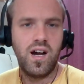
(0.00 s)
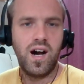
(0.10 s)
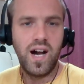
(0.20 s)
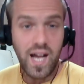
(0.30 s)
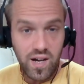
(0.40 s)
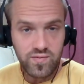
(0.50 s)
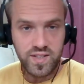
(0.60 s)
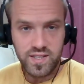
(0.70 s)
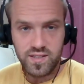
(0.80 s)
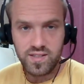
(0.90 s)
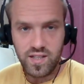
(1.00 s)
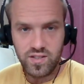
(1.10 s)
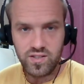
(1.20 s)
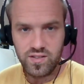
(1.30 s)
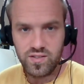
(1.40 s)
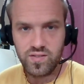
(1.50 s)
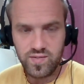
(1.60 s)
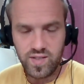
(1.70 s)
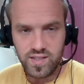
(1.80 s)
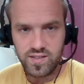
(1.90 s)
I have the intelligence to
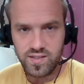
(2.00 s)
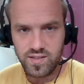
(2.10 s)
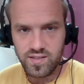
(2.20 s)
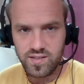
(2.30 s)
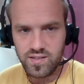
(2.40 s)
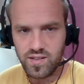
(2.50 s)
face this.